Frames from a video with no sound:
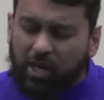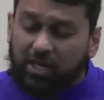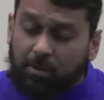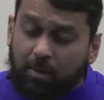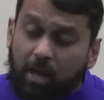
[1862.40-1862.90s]
and
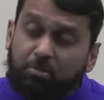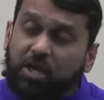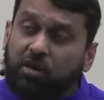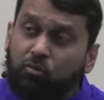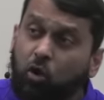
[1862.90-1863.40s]
iman
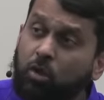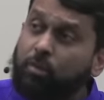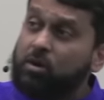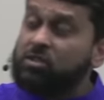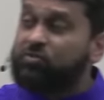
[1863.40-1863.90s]
become role
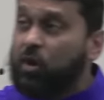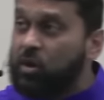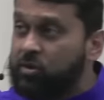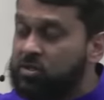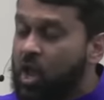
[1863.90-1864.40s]
models for
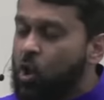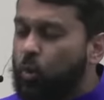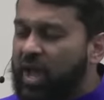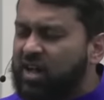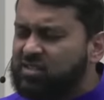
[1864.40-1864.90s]
others.
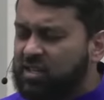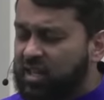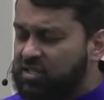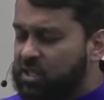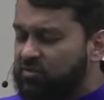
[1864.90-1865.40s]
We ask
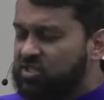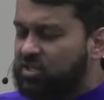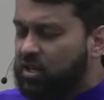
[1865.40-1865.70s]
Allah to give us the